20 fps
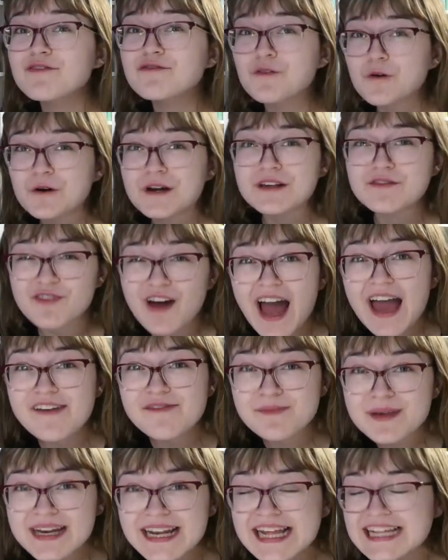
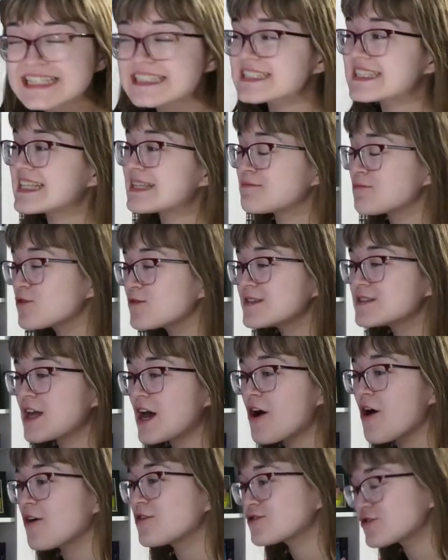45 minutes? The movie's
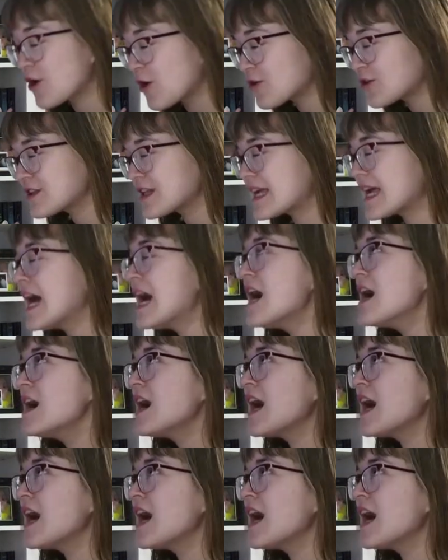totally